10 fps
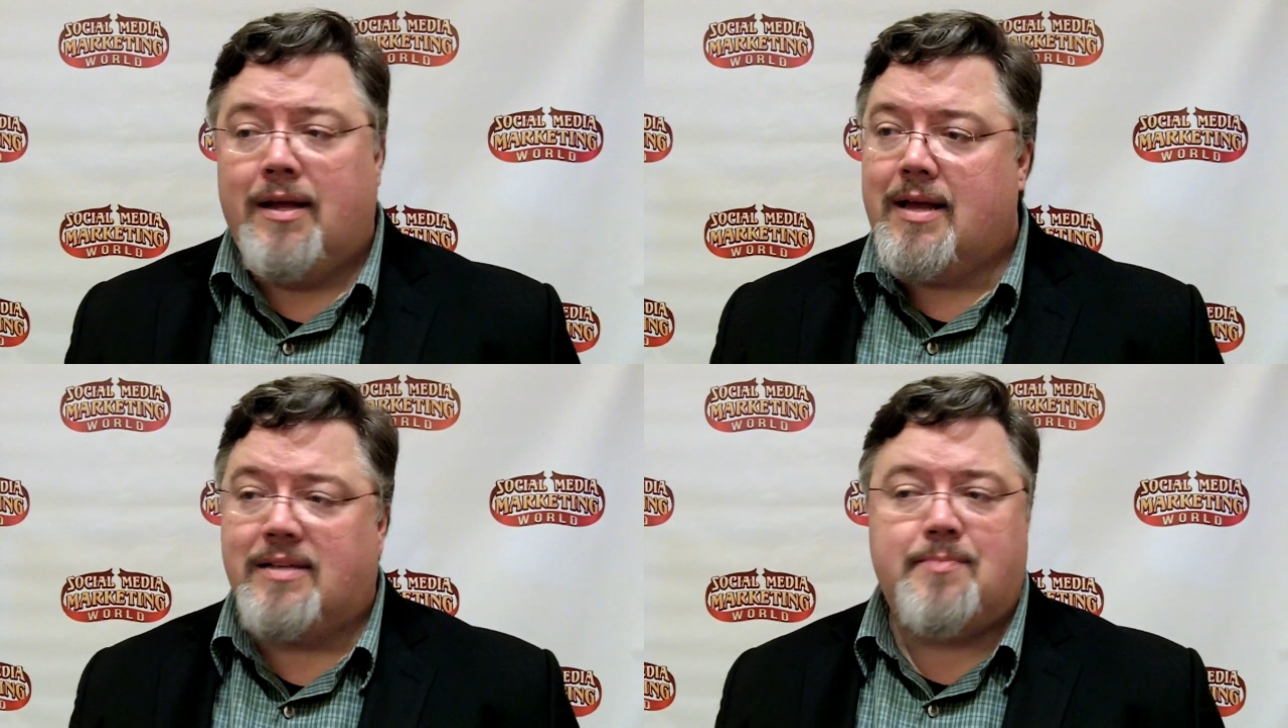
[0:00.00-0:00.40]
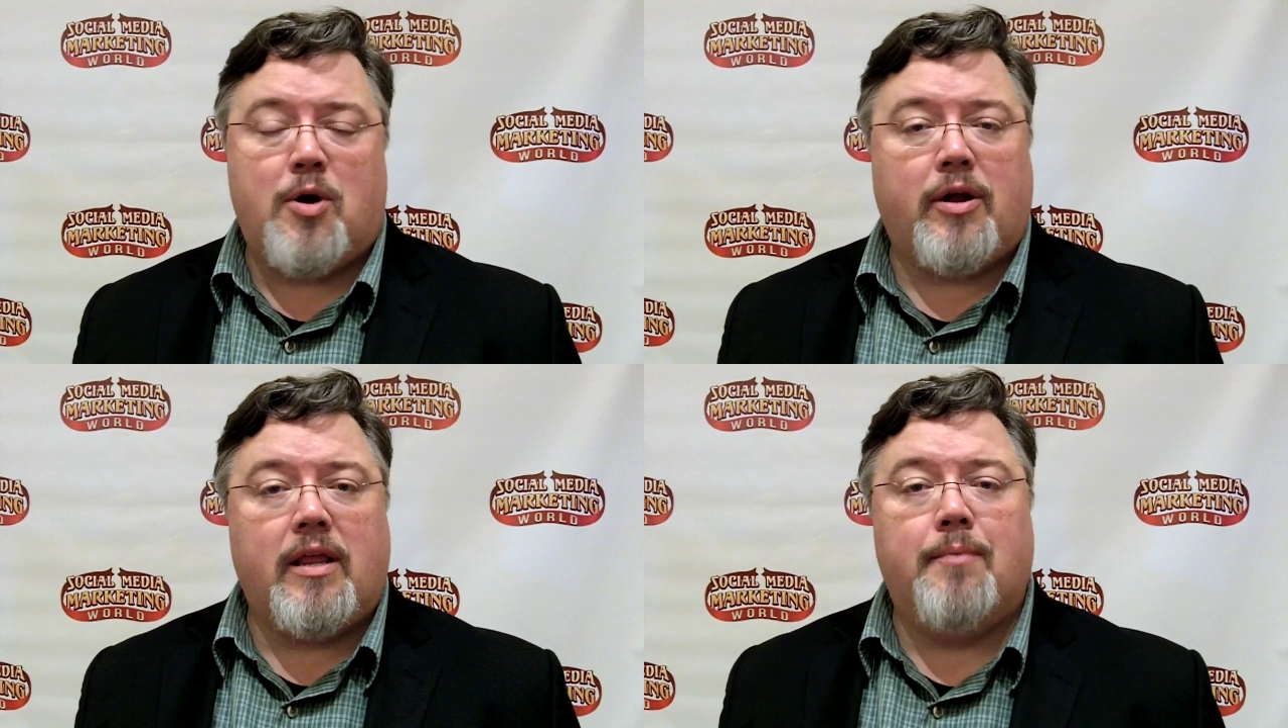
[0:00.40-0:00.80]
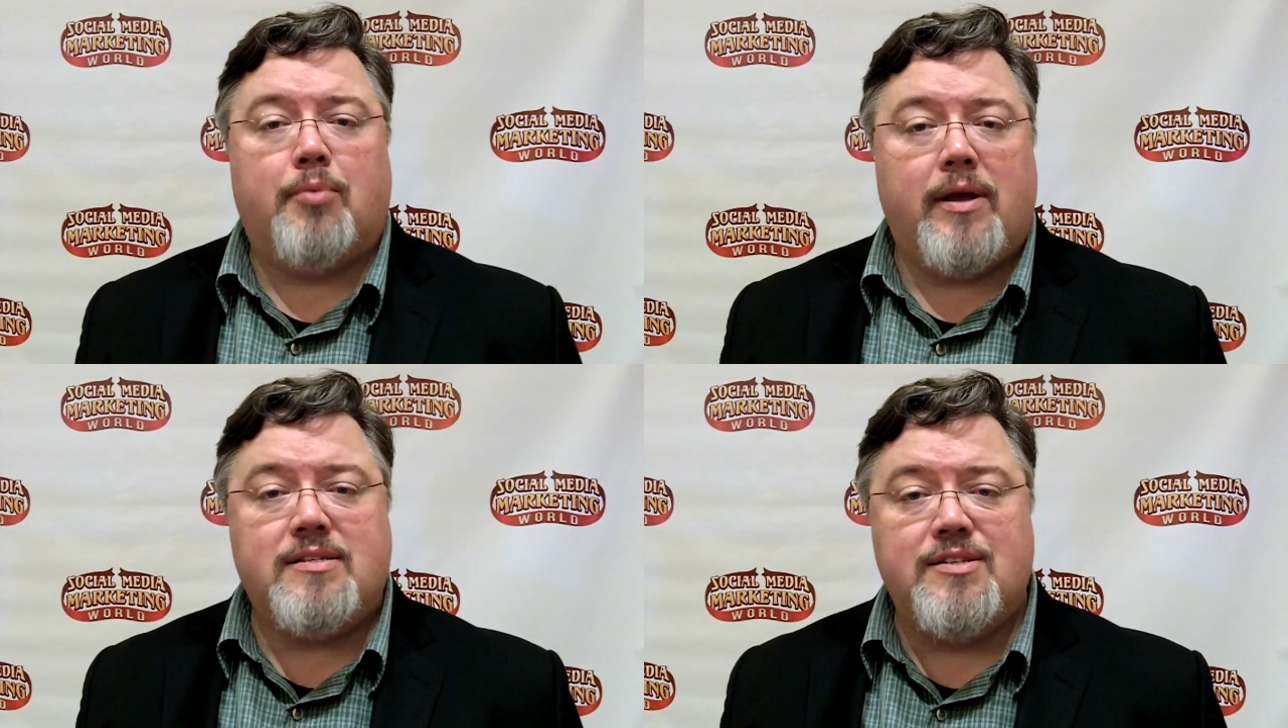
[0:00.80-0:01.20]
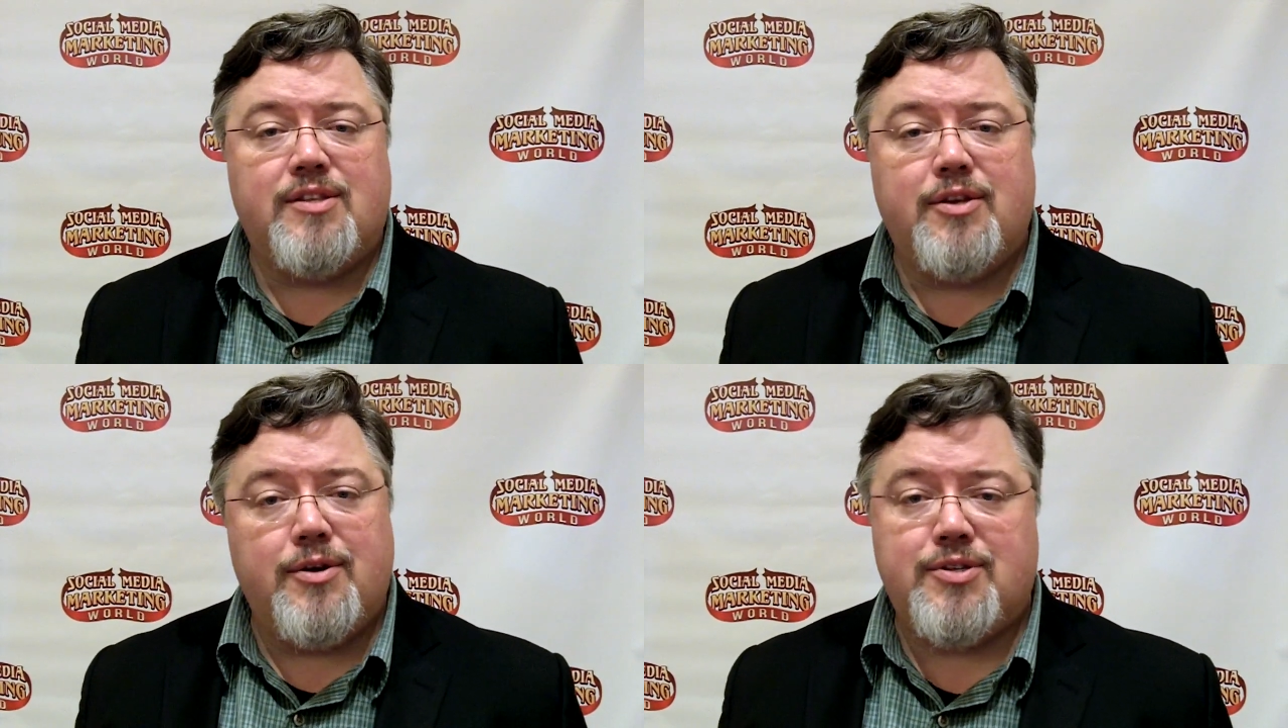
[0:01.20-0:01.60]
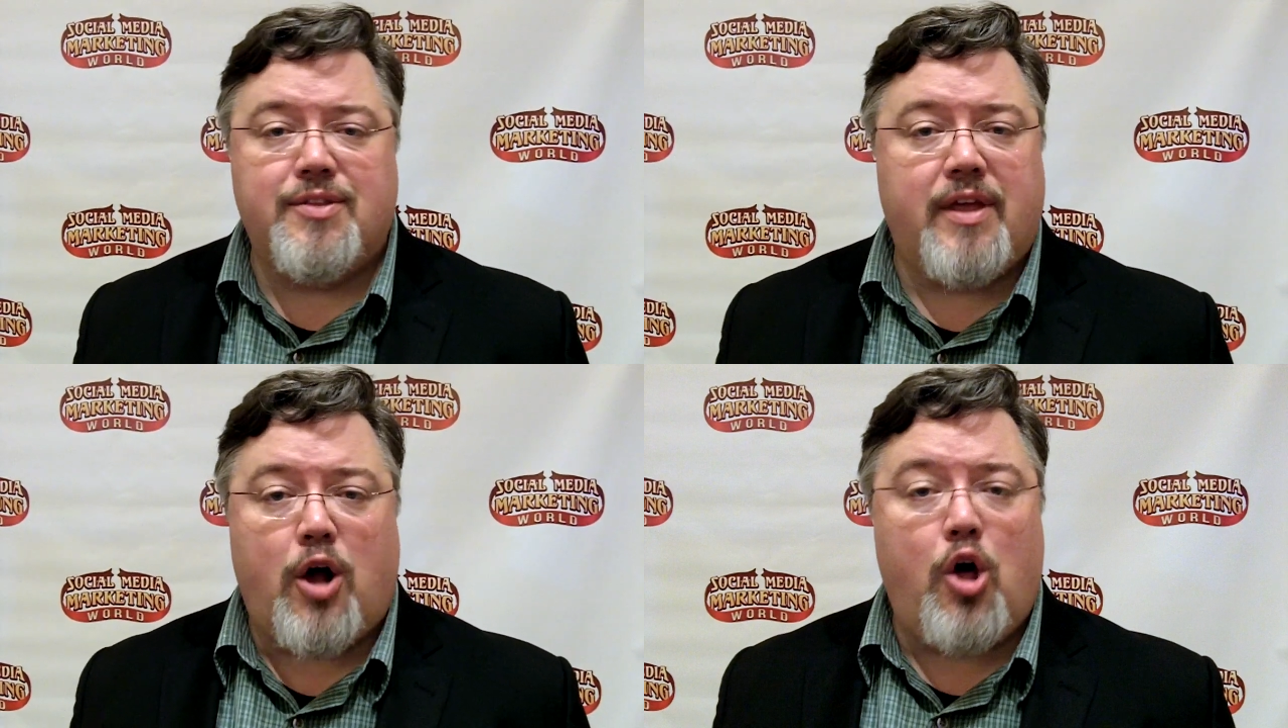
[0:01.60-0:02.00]
Content marketing embraces the
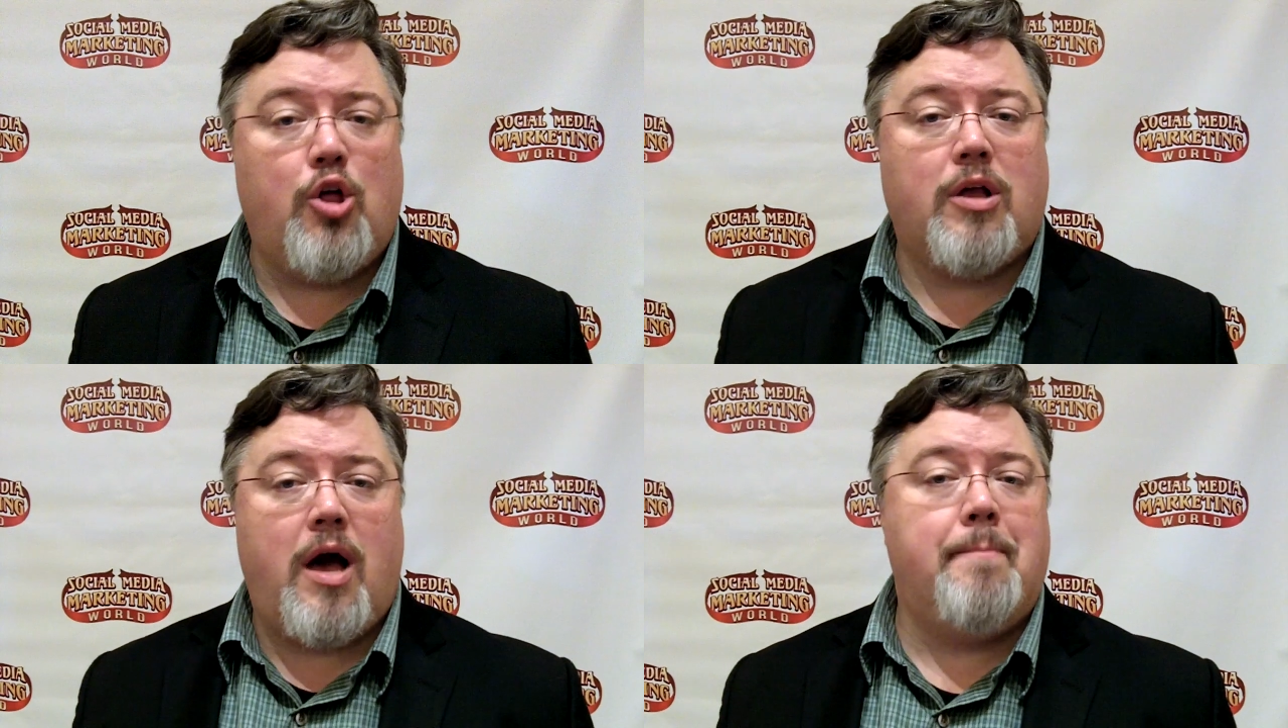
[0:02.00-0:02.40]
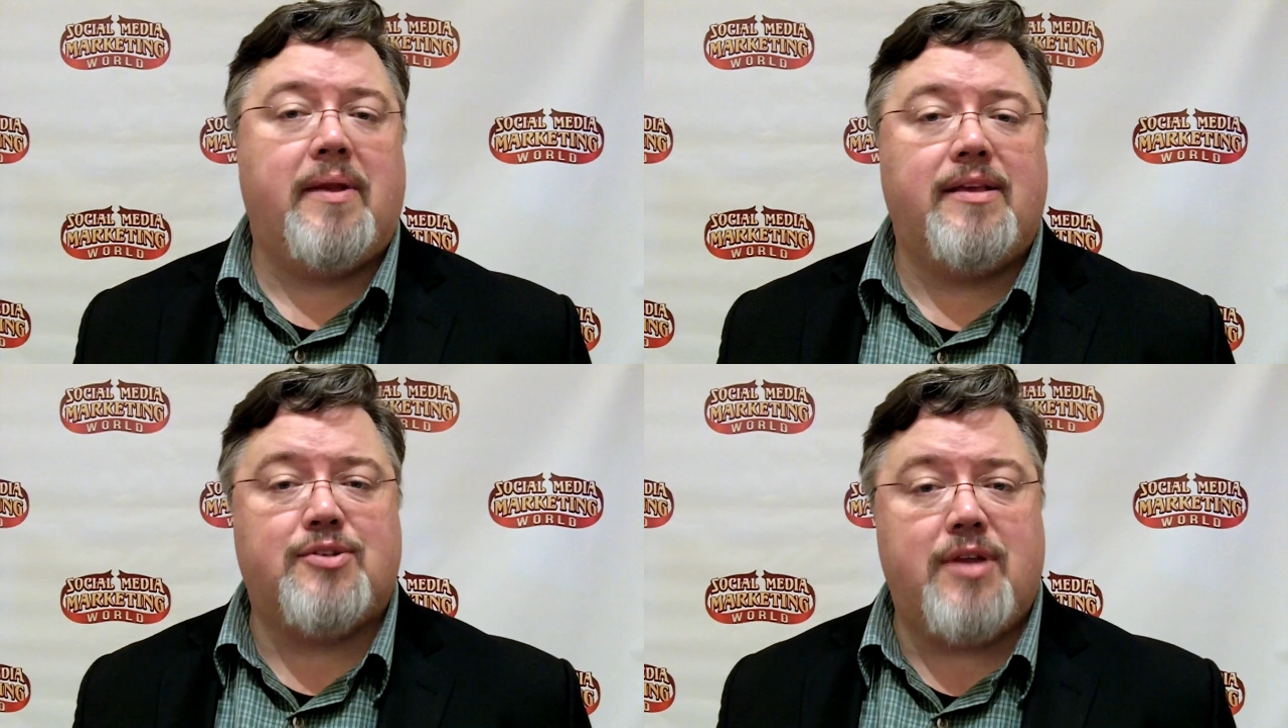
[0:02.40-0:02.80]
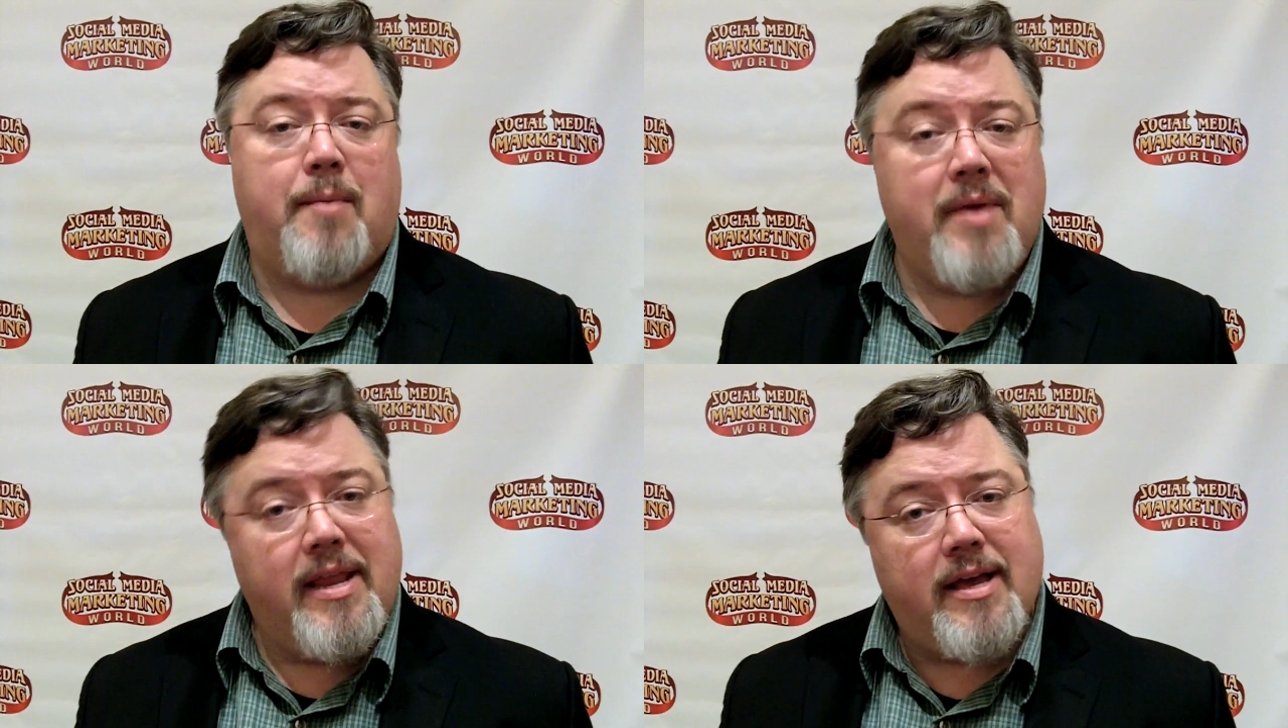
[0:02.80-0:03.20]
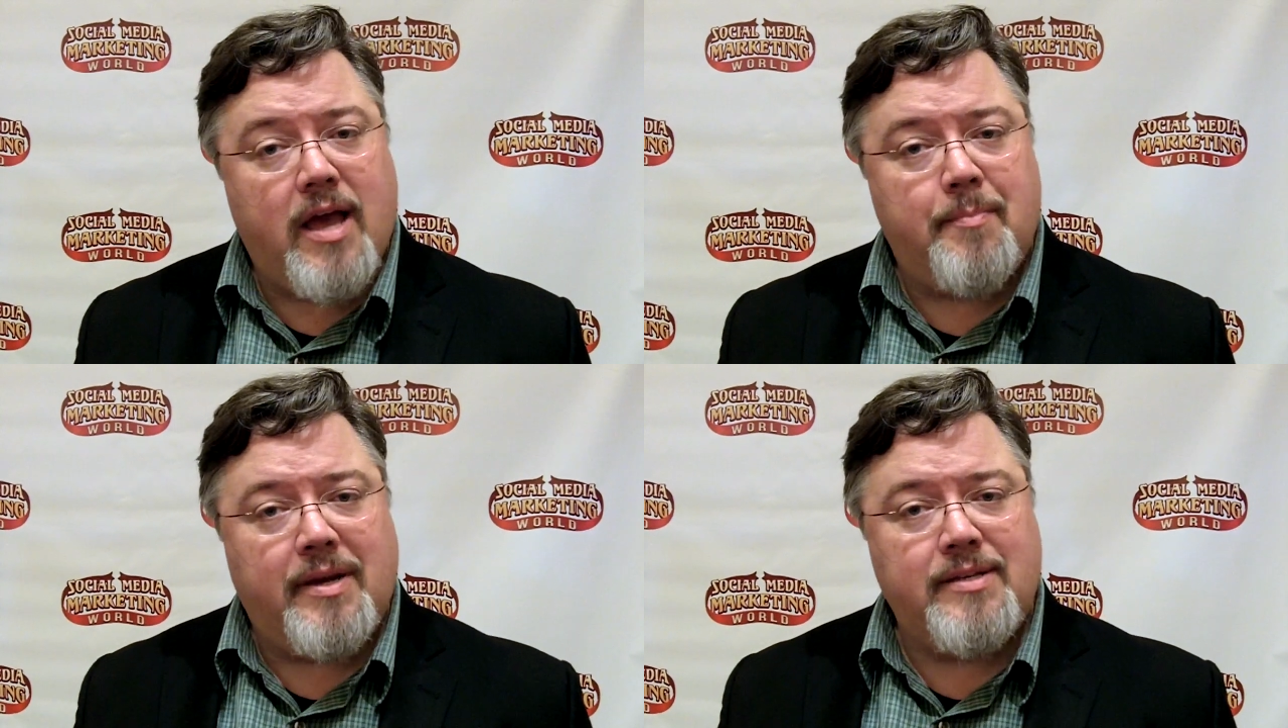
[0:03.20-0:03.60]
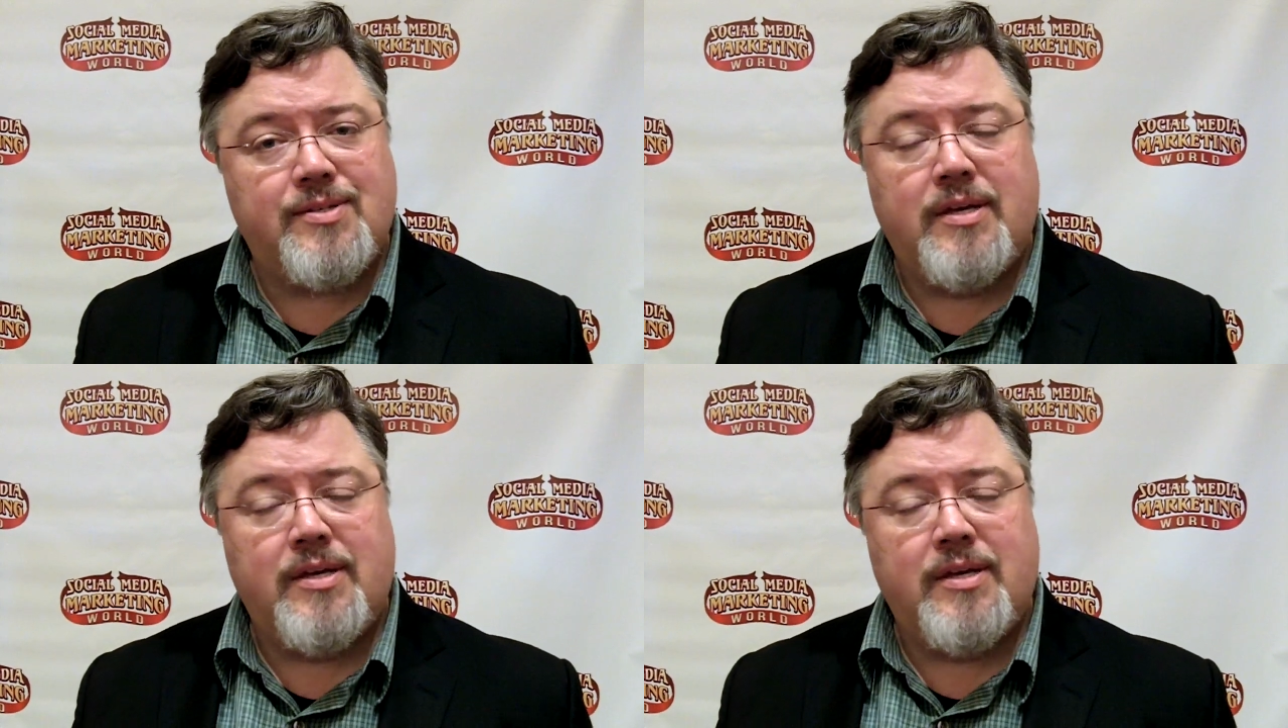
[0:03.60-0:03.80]
notion that all companies are now media companies,